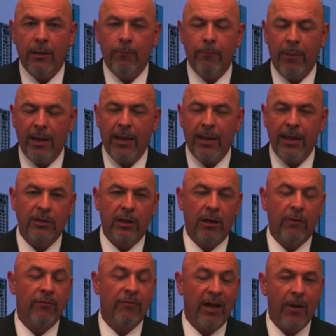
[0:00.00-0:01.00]
Meta has
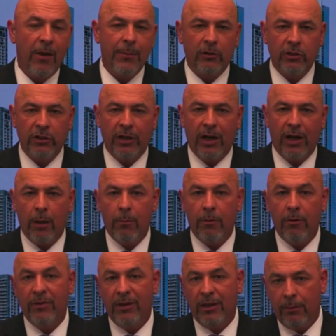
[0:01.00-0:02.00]
done a phenomenal job
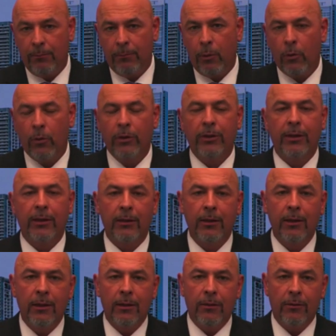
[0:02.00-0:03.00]
of importing